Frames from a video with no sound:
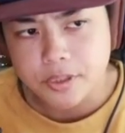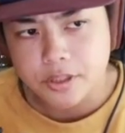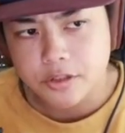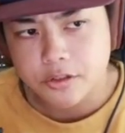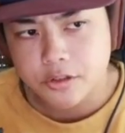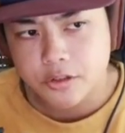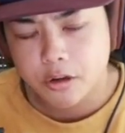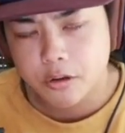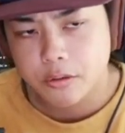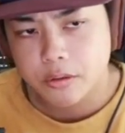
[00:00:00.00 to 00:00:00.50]

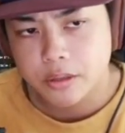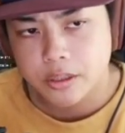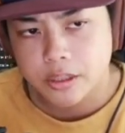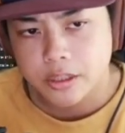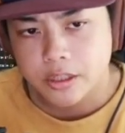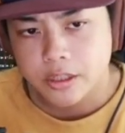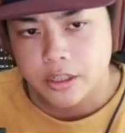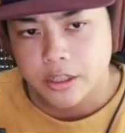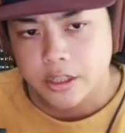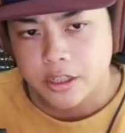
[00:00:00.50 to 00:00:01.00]
So
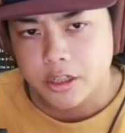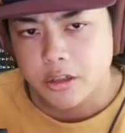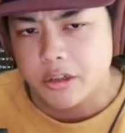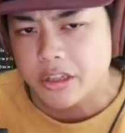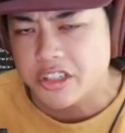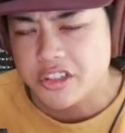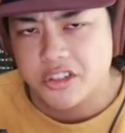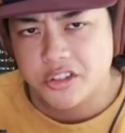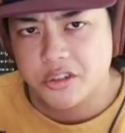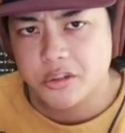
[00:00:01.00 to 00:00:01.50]
you
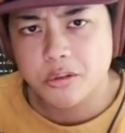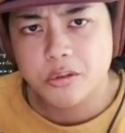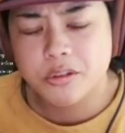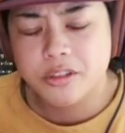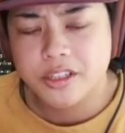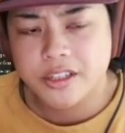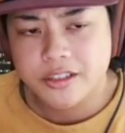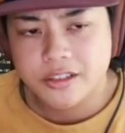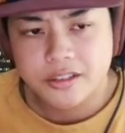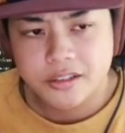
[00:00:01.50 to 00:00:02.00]
can just Google
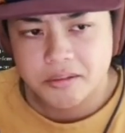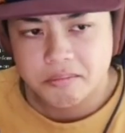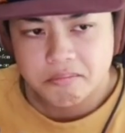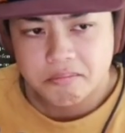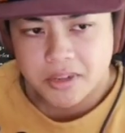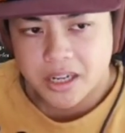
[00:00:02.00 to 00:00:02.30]
this.